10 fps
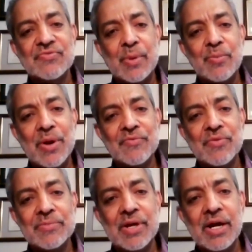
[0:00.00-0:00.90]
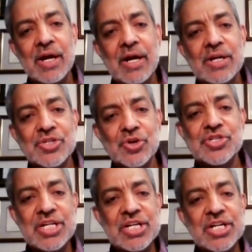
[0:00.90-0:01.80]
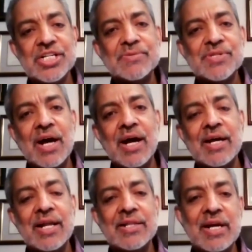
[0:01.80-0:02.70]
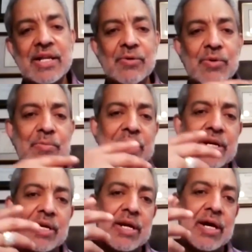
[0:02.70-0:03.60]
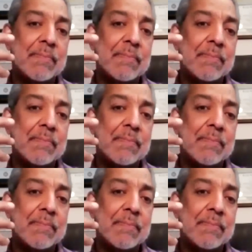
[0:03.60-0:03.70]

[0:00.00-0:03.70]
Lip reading: One from the church leadership side, and the other would be